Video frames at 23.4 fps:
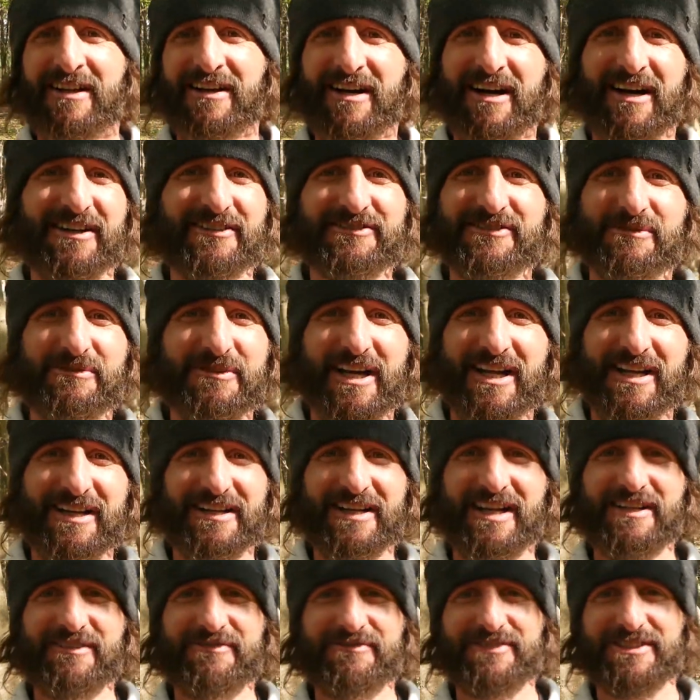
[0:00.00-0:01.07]
There's some kind of
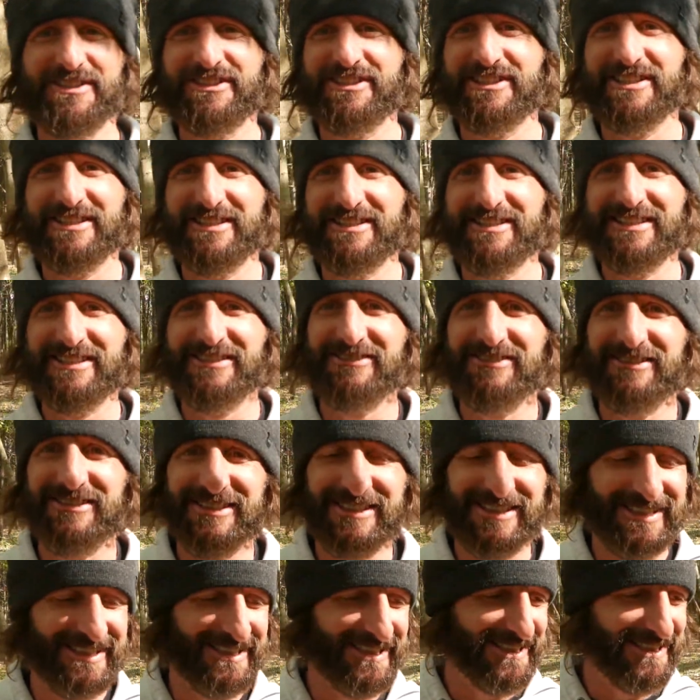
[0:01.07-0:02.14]
night fish here that's
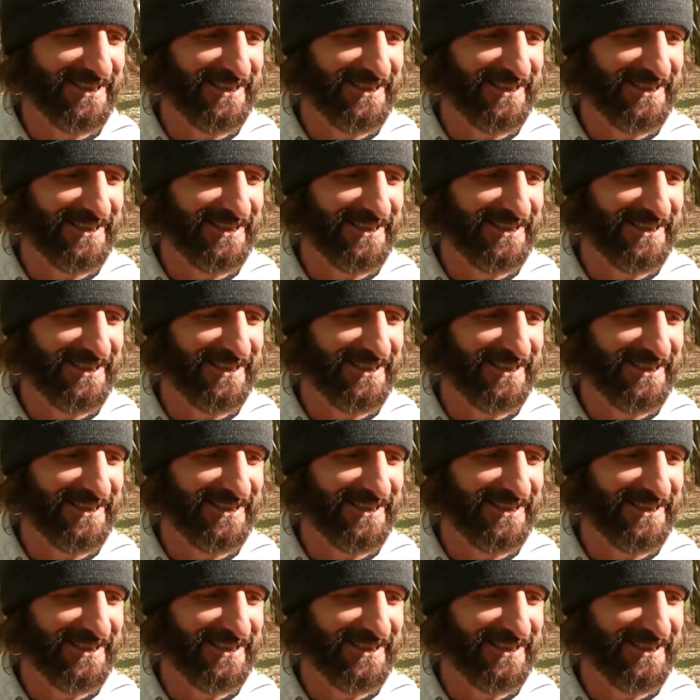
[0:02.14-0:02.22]
really,